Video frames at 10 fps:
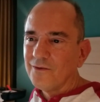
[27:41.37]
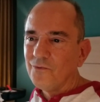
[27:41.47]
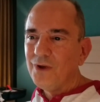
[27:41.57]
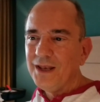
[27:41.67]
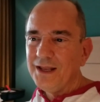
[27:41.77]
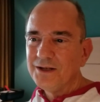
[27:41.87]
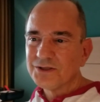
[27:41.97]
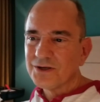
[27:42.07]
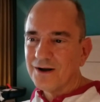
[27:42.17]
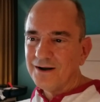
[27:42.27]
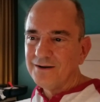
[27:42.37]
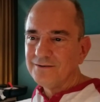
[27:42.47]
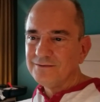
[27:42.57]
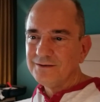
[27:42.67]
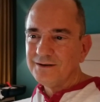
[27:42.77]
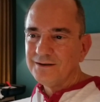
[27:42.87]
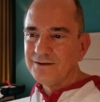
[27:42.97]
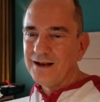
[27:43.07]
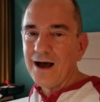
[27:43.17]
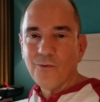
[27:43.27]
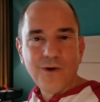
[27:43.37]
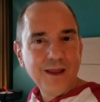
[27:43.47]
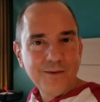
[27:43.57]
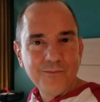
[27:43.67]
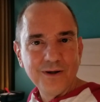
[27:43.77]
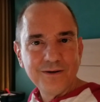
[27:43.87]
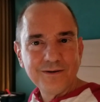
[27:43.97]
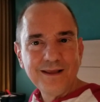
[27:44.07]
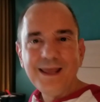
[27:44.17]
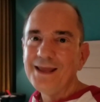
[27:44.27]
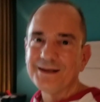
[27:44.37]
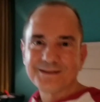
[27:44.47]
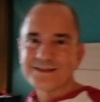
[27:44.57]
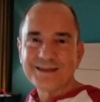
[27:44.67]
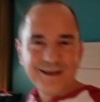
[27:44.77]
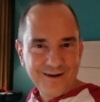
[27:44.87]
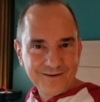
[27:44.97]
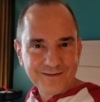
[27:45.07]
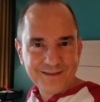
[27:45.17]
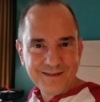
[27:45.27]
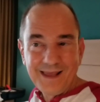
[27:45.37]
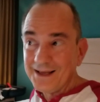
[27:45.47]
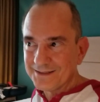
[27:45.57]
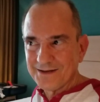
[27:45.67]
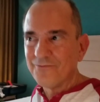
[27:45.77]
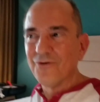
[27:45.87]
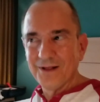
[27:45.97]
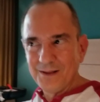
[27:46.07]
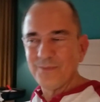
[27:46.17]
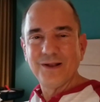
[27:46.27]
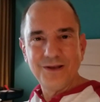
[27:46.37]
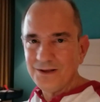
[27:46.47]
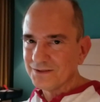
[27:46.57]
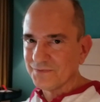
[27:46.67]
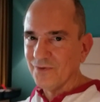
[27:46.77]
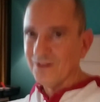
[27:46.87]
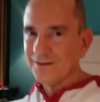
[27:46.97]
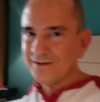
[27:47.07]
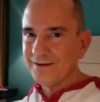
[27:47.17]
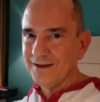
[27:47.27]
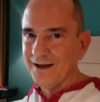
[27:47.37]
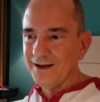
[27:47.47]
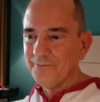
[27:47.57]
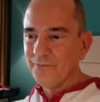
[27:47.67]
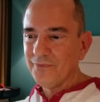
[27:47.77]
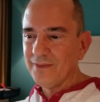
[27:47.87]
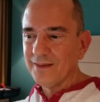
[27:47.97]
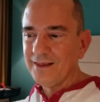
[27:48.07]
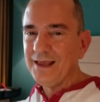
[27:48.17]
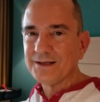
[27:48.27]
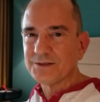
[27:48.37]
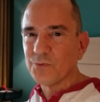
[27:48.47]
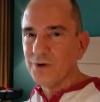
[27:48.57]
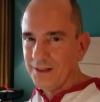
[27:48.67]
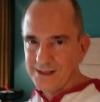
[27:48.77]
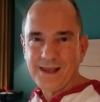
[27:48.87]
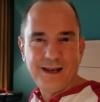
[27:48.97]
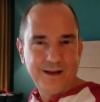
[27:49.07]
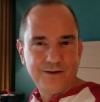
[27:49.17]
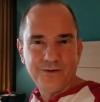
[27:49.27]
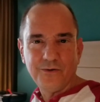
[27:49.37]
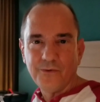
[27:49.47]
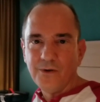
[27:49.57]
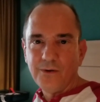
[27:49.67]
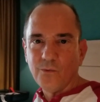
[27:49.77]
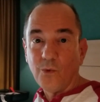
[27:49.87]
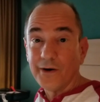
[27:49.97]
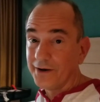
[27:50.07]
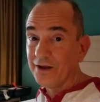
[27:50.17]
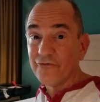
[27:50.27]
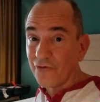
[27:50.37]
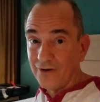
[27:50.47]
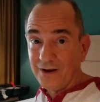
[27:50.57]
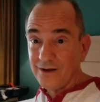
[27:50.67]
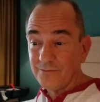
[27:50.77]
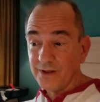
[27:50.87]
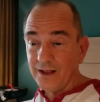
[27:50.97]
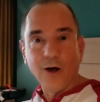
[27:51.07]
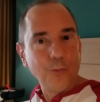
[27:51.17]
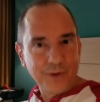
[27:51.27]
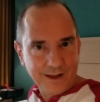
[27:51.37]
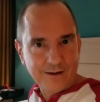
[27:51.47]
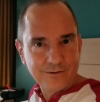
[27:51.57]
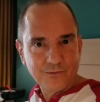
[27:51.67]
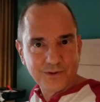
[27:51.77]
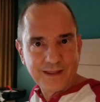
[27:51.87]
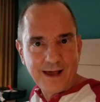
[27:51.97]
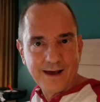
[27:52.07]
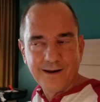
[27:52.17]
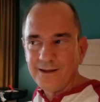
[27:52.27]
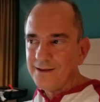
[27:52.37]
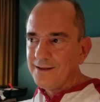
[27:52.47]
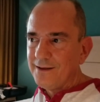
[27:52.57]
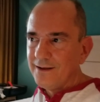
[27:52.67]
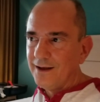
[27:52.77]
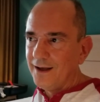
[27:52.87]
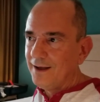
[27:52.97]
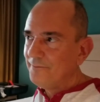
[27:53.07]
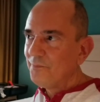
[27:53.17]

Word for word: we need to start, not we, but geeks, you know, geeks have really been useful. Um, geeks really get into wanting freedom and helping out with that. Uh,